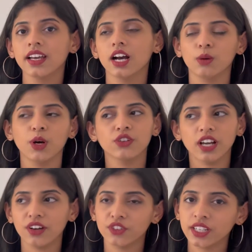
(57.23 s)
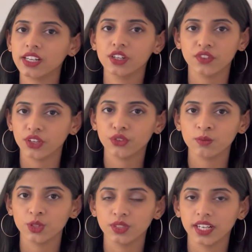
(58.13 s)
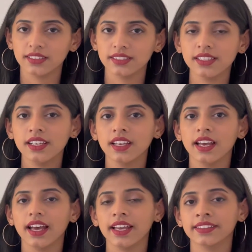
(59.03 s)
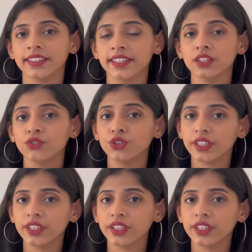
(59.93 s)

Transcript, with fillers: about half an hour away from Newcastle, and there are 4